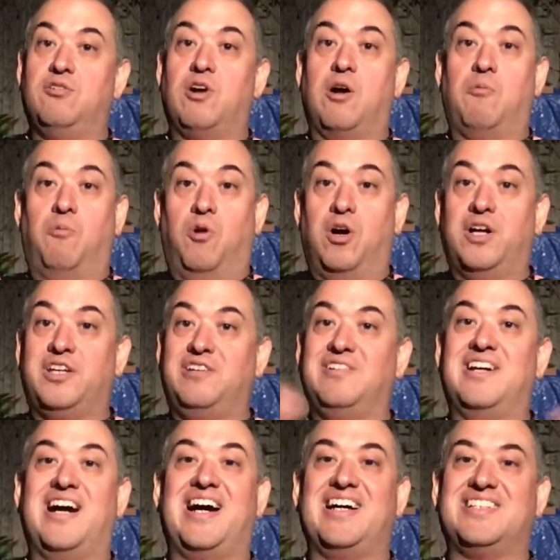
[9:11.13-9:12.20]
or I want you
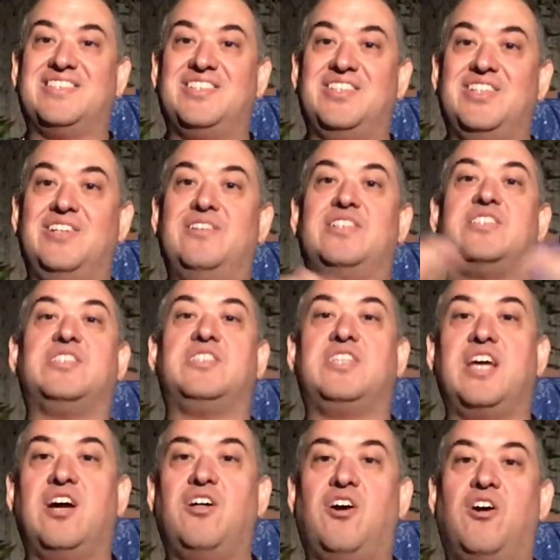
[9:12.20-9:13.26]
guys to do, is to
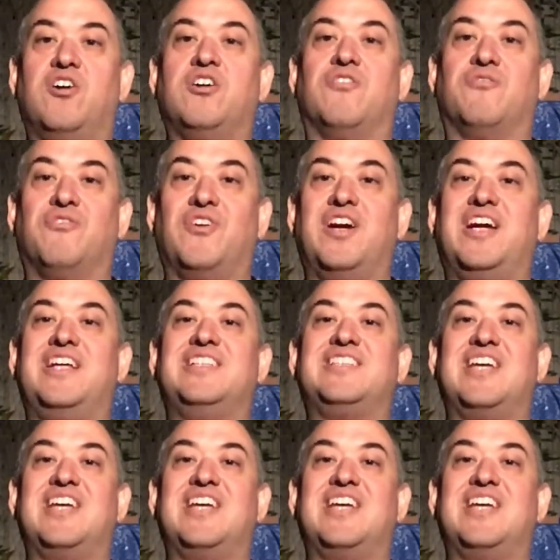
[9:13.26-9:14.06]
tell all your friends